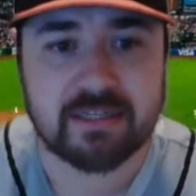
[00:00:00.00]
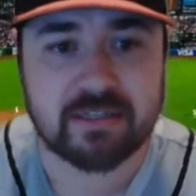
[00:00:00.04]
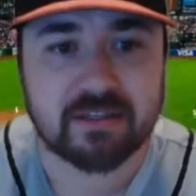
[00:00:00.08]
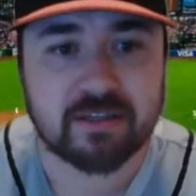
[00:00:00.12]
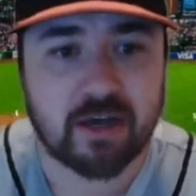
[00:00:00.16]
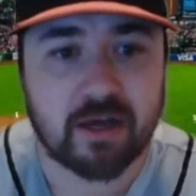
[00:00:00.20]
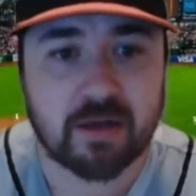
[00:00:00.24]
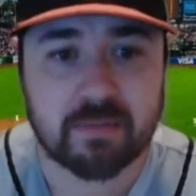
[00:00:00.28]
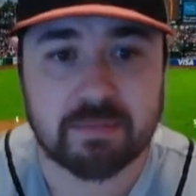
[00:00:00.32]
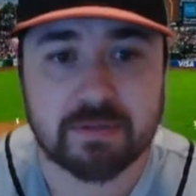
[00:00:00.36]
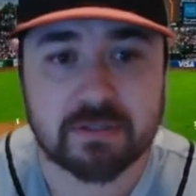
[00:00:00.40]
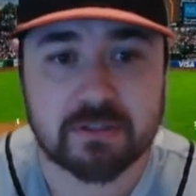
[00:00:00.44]

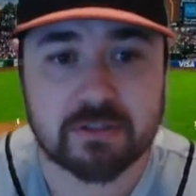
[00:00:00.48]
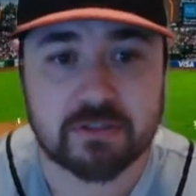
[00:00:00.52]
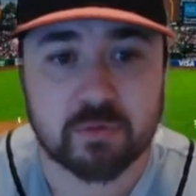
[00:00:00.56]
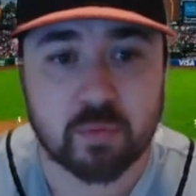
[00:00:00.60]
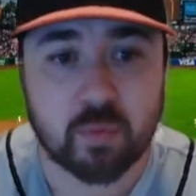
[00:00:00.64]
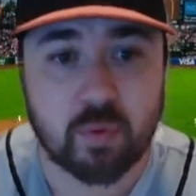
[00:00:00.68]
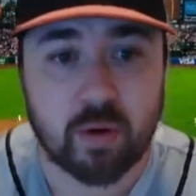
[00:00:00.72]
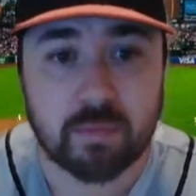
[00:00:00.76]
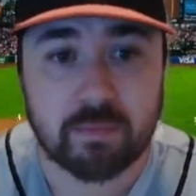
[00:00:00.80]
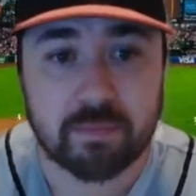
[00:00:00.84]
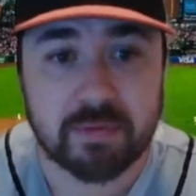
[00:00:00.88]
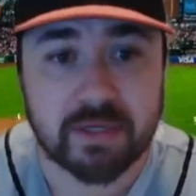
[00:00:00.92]
topics you
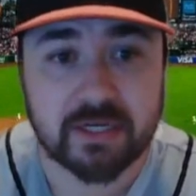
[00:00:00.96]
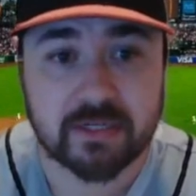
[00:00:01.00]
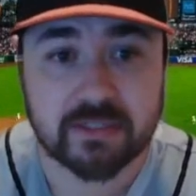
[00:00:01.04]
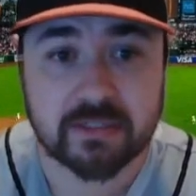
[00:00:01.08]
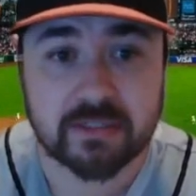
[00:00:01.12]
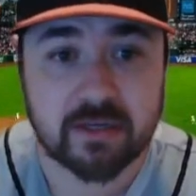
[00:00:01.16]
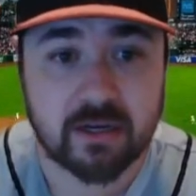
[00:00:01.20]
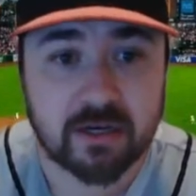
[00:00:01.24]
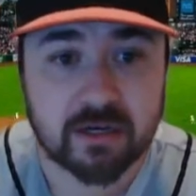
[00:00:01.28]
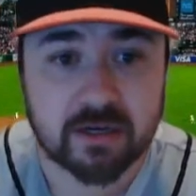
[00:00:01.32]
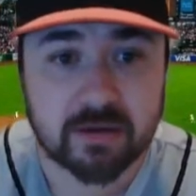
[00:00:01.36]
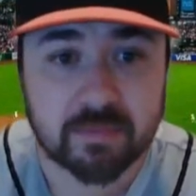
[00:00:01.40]
want me to
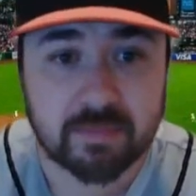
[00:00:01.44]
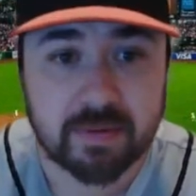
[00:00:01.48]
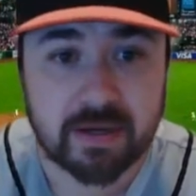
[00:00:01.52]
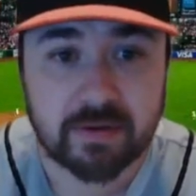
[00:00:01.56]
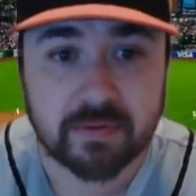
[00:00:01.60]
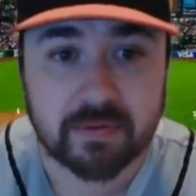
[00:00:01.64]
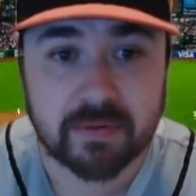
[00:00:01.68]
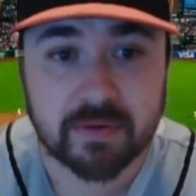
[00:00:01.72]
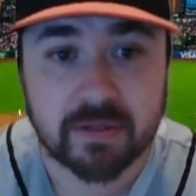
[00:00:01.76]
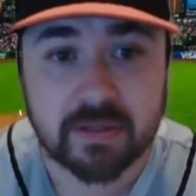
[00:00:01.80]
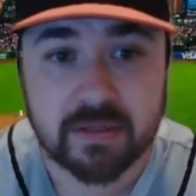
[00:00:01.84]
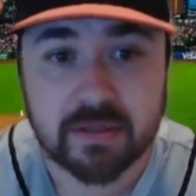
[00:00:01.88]
talk
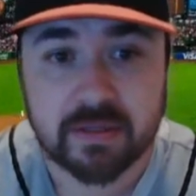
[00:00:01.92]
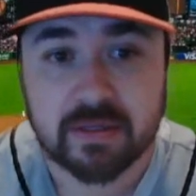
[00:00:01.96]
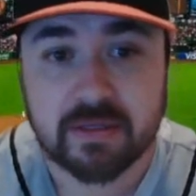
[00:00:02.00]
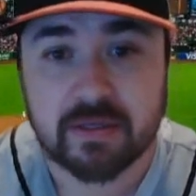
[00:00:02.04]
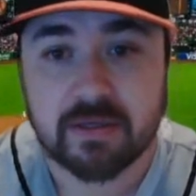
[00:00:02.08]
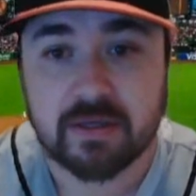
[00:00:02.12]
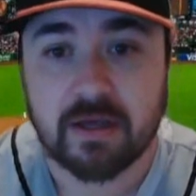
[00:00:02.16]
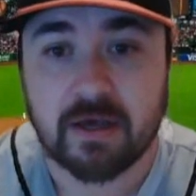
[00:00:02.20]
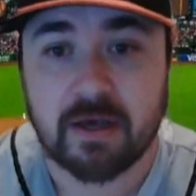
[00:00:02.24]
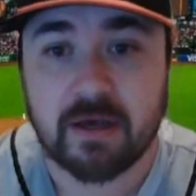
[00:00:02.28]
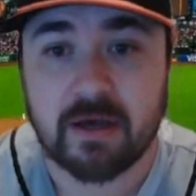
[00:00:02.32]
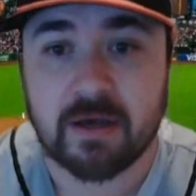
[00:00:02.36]
about
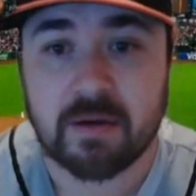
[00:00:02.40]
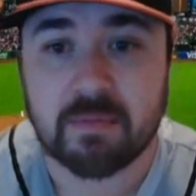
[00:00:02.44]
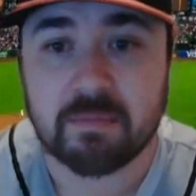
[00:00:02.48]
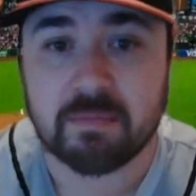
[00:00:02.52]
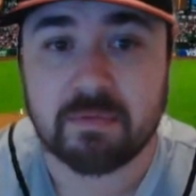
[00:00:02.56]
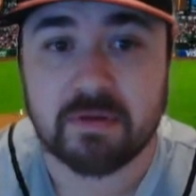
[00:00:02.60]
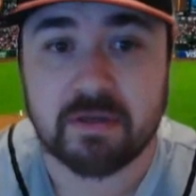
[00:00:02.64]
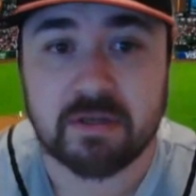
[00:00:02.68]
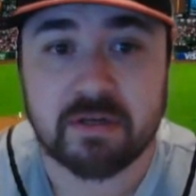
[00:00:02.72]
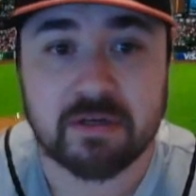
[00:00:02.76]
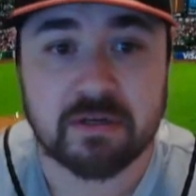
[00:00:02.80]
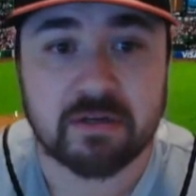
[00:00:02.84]

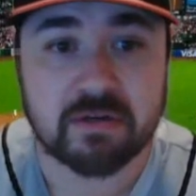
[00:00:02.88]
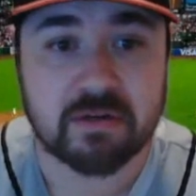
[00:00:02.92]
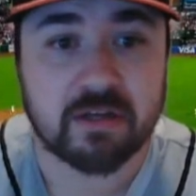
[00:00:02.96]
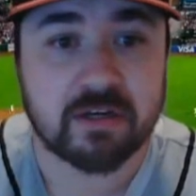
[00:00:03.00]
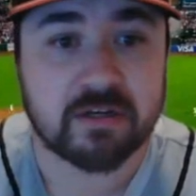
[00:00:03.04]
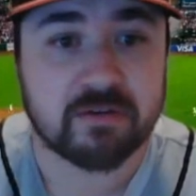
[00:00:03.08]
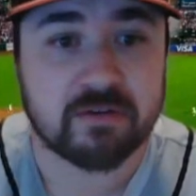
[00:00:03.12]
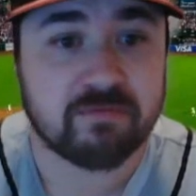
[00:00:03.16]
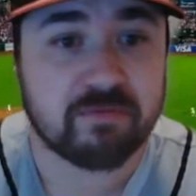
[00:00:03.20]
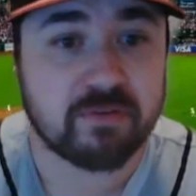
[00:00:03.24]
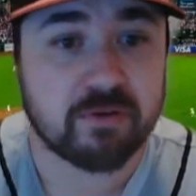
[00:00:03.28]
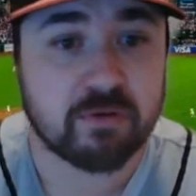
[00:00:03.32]
in
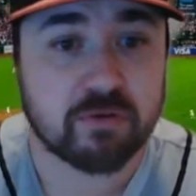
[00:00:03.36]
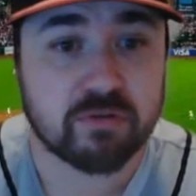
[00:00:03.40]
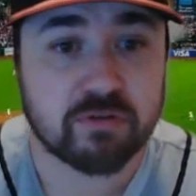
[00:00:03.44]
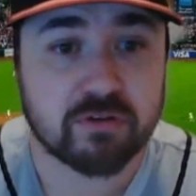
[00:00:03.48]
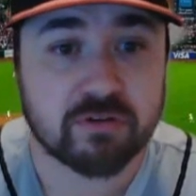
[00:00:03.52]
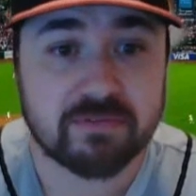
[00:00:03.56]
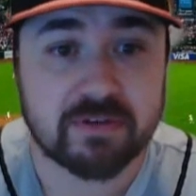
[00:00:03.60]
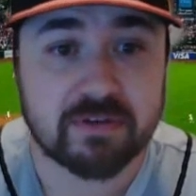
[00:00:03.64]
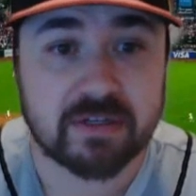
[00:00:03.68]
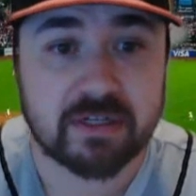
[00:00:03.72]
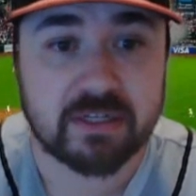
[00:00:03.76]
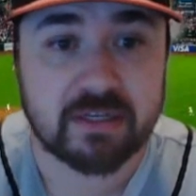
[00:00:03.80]
a future
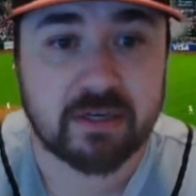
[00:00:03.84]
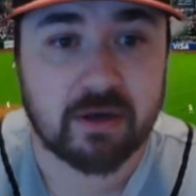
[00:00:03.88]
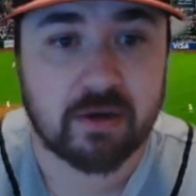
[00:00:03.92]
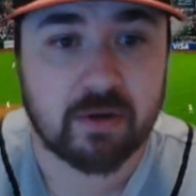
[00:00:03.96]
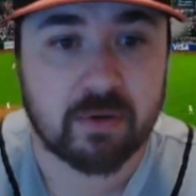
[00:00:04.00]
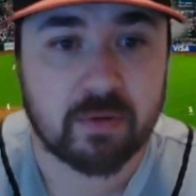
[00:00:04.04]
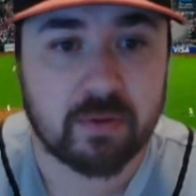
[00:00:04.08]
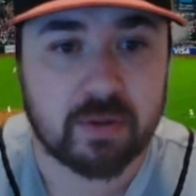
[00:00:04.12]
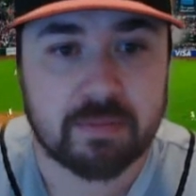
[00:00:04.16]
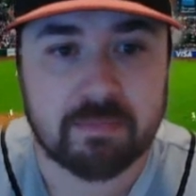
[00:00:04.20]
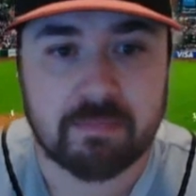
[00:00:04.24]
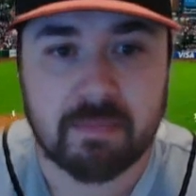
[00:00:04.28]

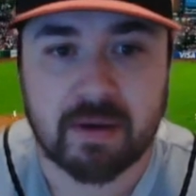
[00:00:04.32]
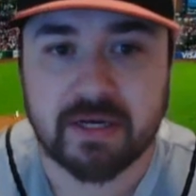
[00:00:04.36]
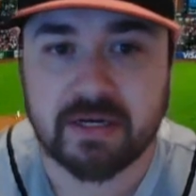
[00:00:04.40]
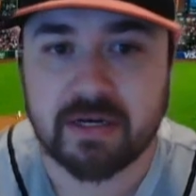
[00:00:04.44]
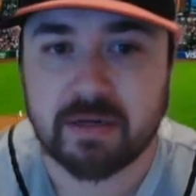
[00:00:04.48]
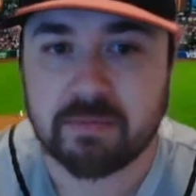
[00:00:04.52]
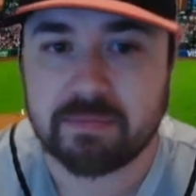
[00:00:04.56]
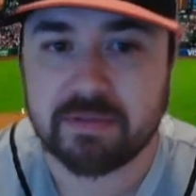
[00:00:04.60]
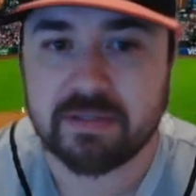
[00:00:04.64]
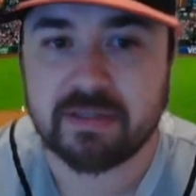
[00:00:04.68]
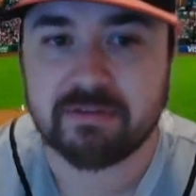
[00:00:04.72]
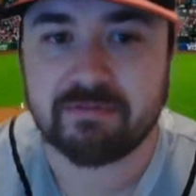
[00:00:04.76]
video. It might
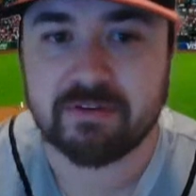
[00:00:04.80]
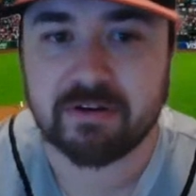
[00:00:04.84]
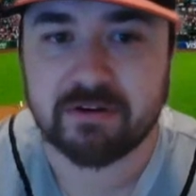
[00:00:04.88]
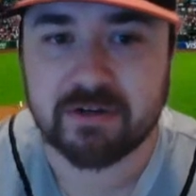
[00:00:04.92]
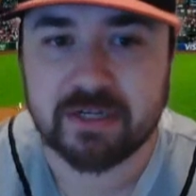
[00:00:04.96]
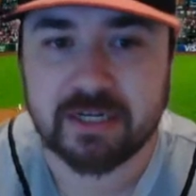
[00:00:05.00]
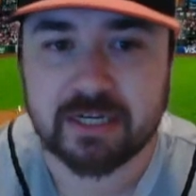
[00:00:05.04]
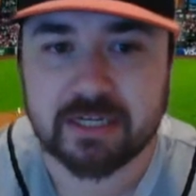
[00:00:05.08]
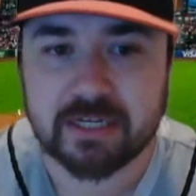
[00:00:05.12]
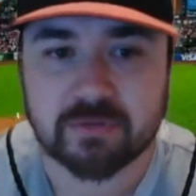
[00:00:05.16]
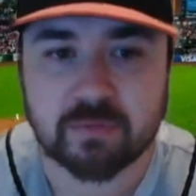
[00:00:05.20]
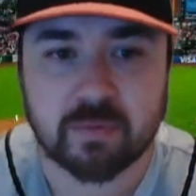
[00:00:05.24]
not be the very
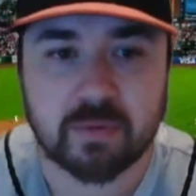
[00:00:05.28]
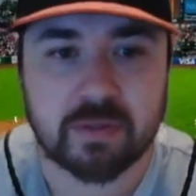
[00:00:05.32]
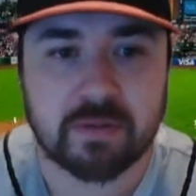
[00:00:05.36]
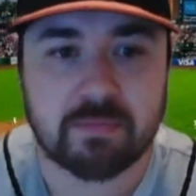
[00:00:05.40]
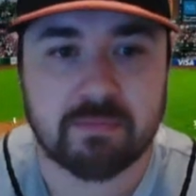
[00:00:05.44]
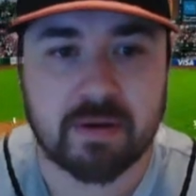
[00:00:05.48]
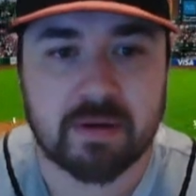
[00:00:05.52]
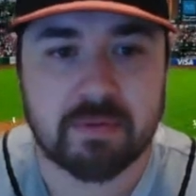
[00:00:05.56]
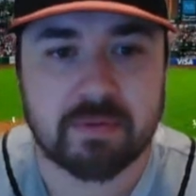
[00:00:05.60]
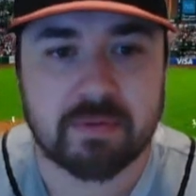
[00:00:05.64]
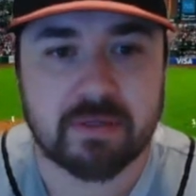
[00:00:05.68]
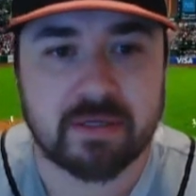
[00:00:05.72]
next one. It
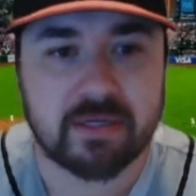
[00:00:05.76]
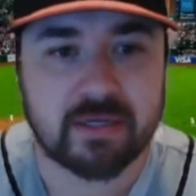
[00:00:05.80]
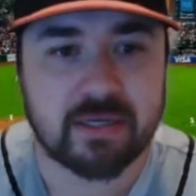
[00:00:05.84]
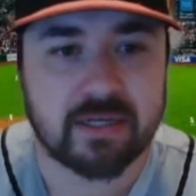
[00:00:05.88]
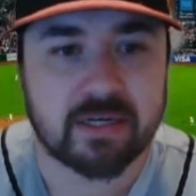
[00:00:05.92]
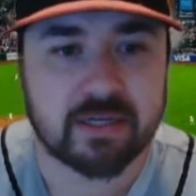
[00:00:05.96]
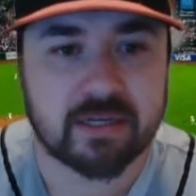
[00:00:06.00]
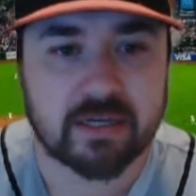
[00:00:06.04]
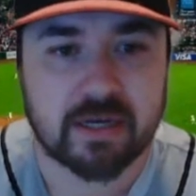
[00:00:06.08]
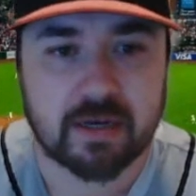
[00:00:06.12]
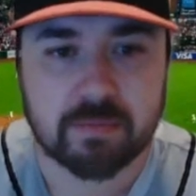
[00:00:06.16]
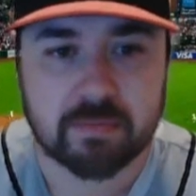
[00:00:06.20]
might be
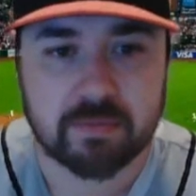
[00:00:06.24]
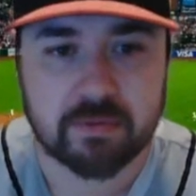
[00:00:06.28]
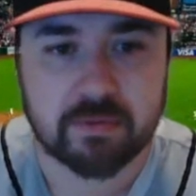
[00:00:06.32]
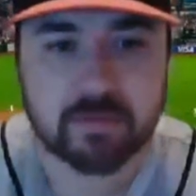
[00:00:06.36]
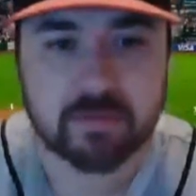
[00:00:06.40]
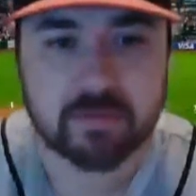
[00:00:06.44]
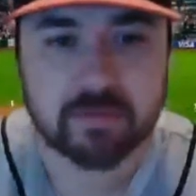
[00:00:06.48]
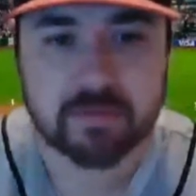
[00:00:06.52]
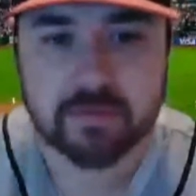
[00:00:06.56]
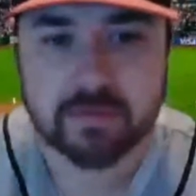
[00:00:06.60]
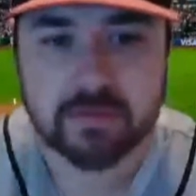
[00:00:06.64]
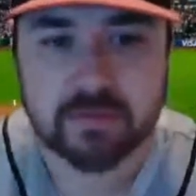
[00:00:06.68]
in a
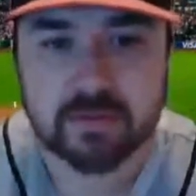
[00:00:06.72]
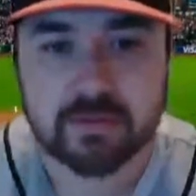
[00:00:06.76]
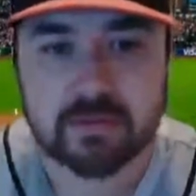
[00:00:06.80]
couple.